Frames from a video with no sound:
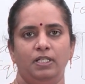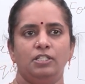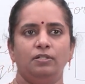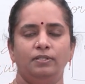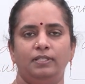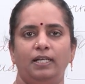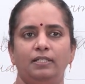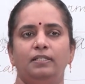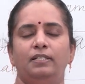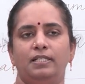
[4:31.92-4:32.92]
So, that
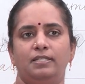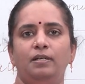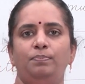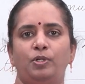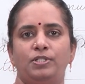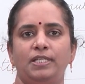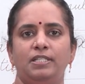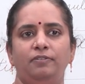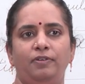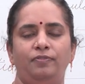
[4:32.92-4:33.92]
is the
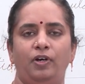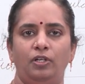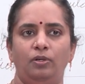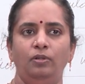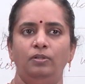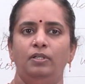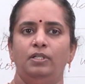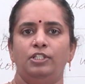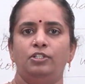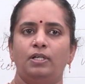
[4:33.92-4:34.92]
procedure we follow
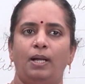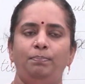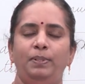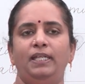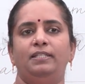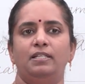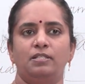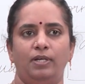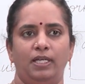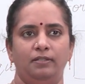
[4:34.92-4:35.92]
to complete the
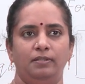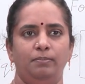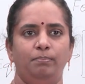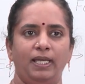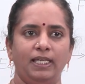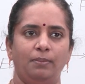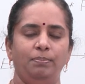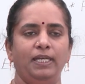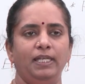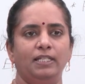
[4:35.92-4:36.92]
square. By
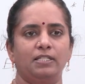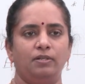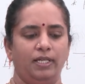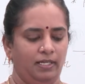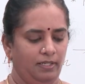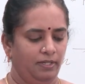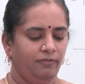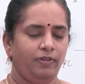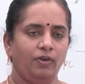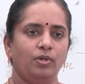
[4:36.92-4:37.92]
completing the square,
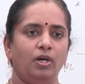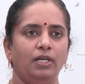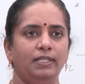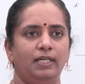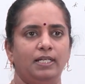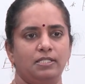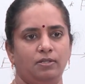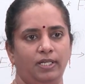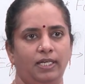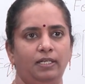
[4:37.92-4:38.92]
we have got a
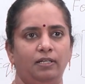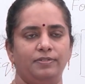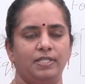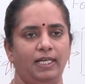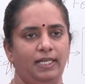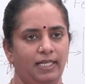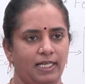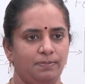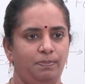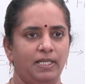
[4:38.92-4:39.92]
square of side
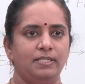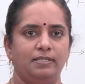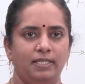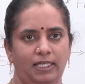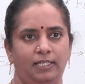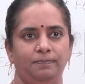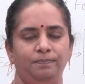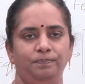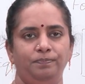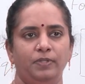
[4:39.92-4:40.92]
x plus 3.
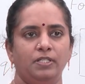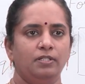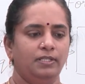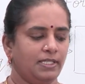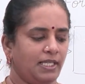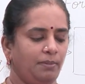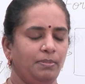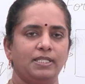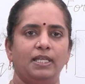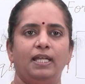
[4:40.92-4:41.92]
So, this can be
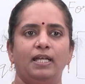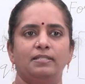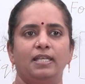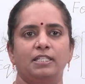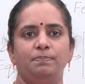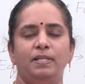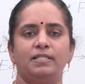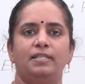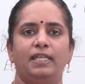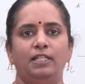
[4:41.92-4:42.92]
said as x plus
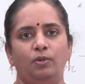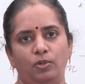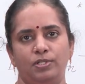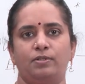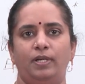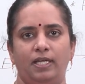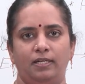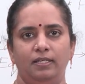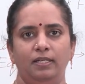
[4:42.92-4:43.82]
3 the whole square,